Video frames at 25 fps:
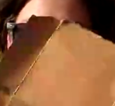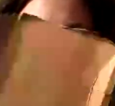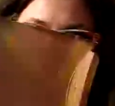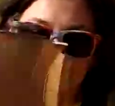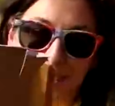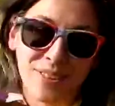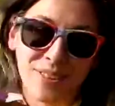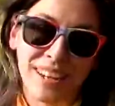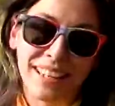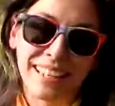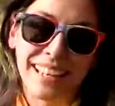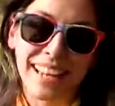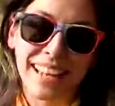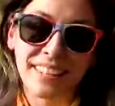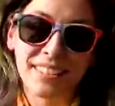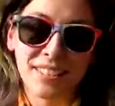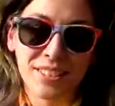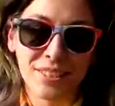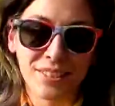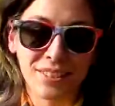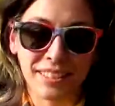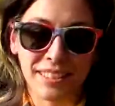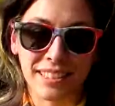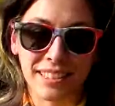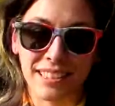So I guess
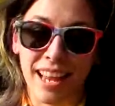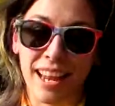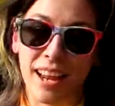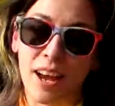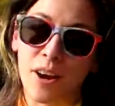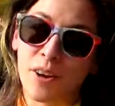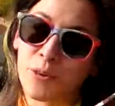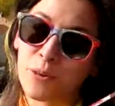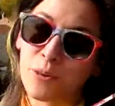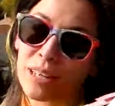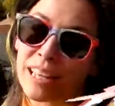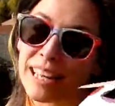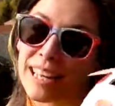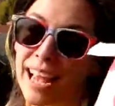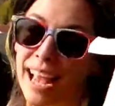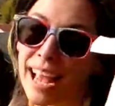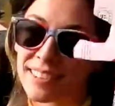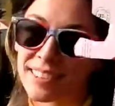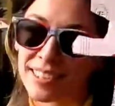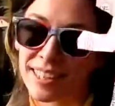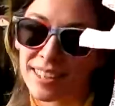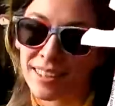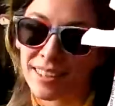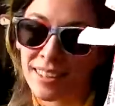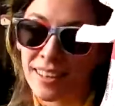you could say, oh, and it has
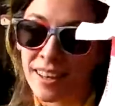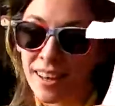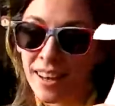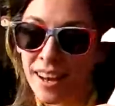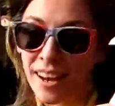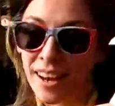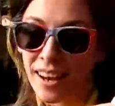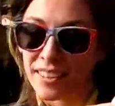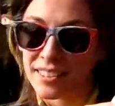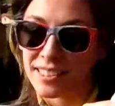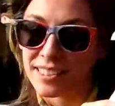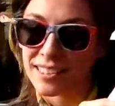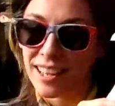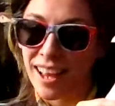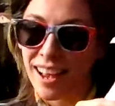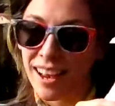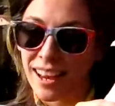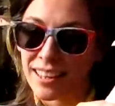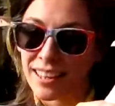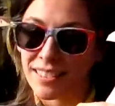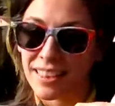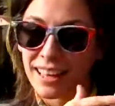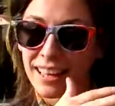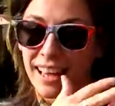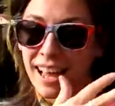a
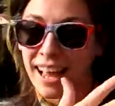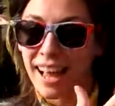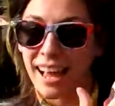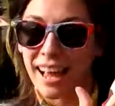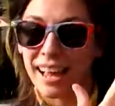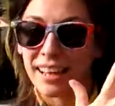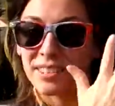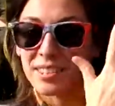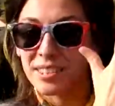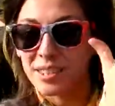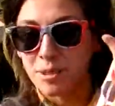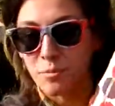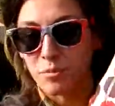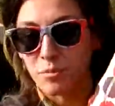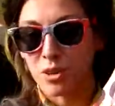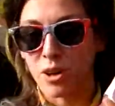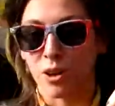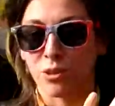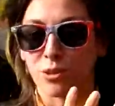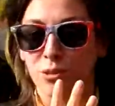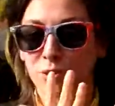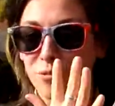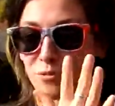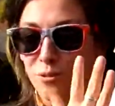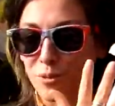side that has some
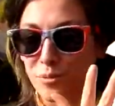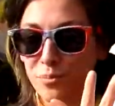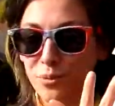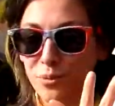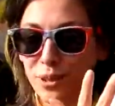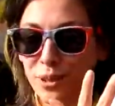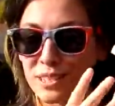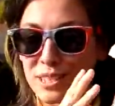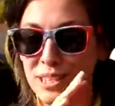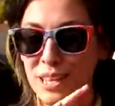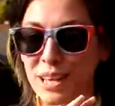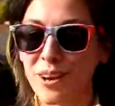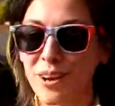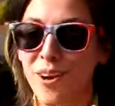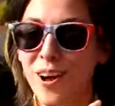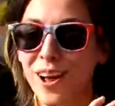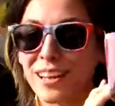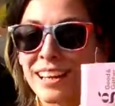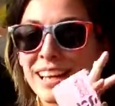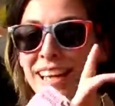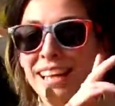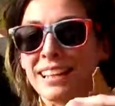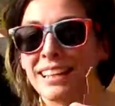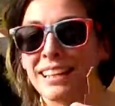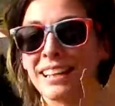colorful printing on
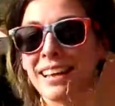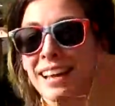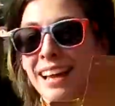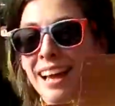it